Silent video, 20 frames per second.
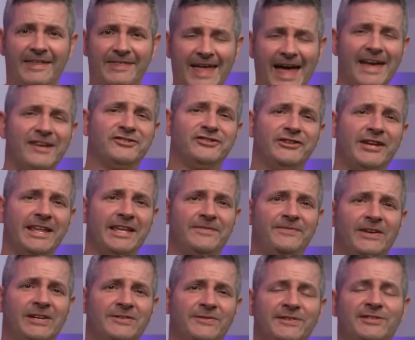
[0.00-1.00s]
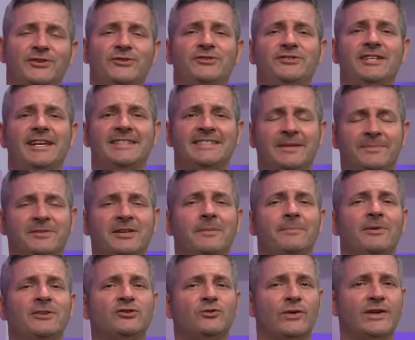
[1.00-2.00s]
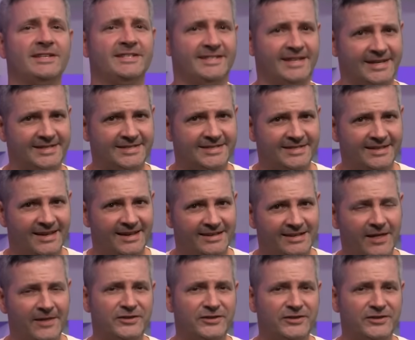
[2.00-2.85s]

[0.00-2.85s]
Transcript: And that is your daily fix for Tuesday, September 26th.